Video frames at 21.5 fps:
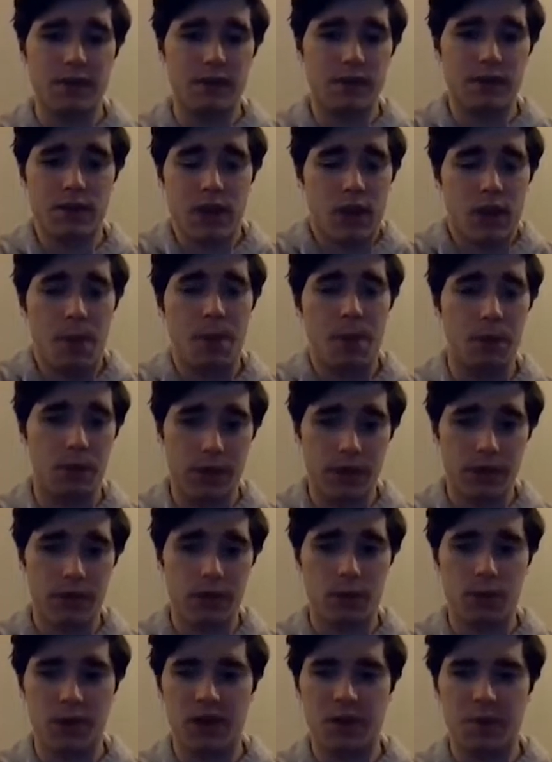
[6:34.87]
And a couple of runs
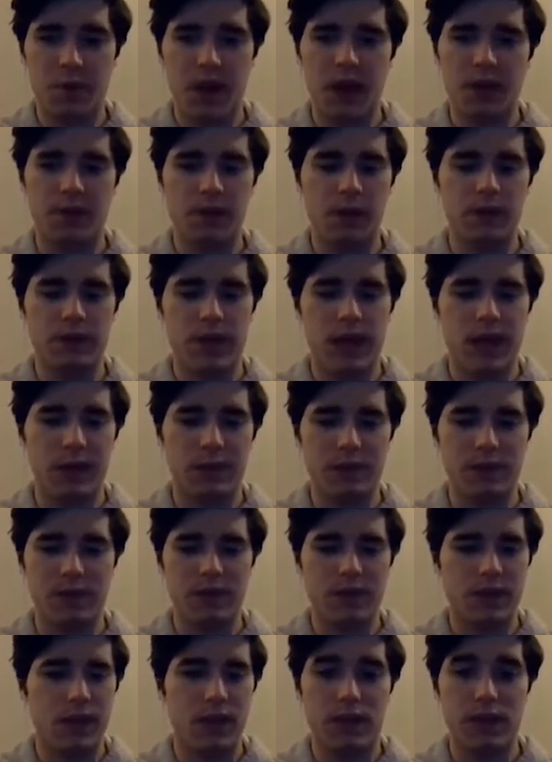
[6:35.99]
squeaked by a few
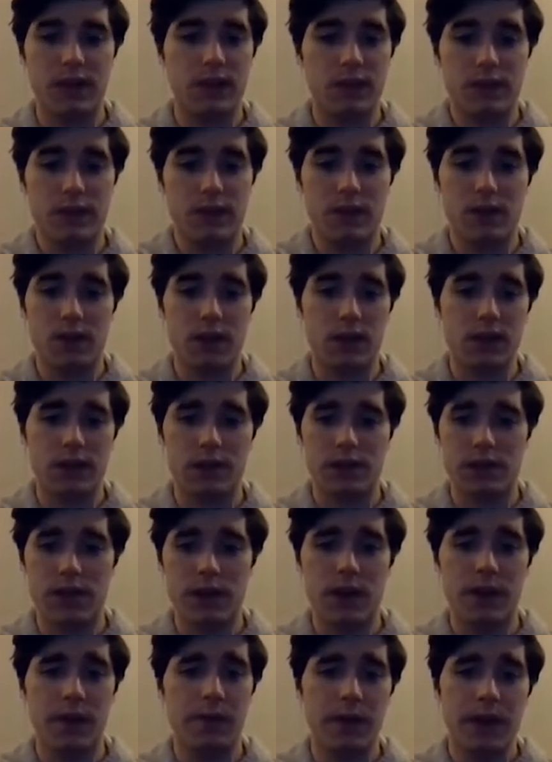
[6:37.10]
times in this series.
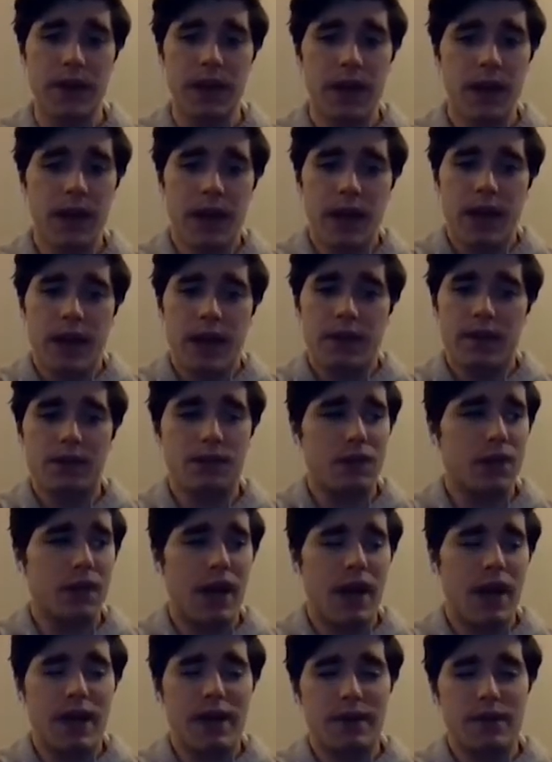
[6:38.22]
So there's a
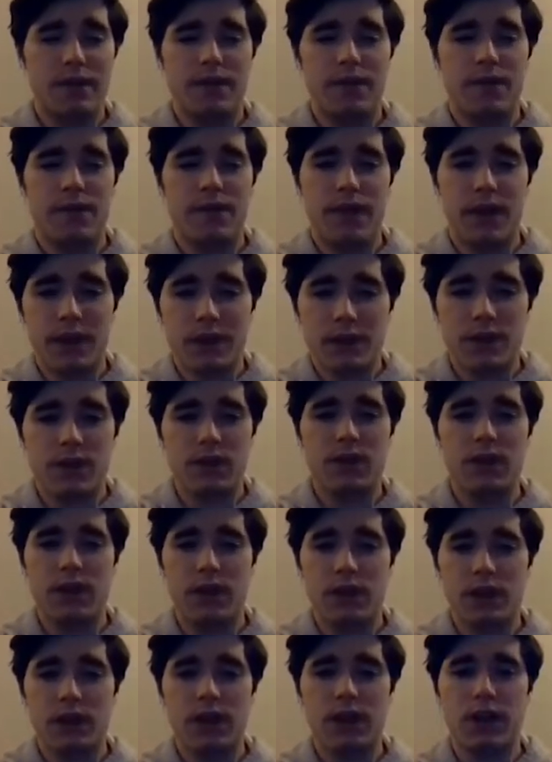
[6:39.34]
lot of things you
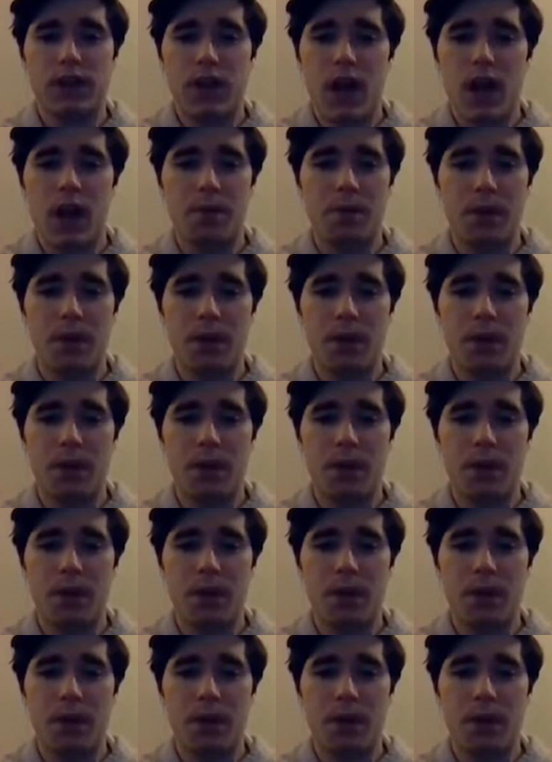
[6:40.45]
need to clean up.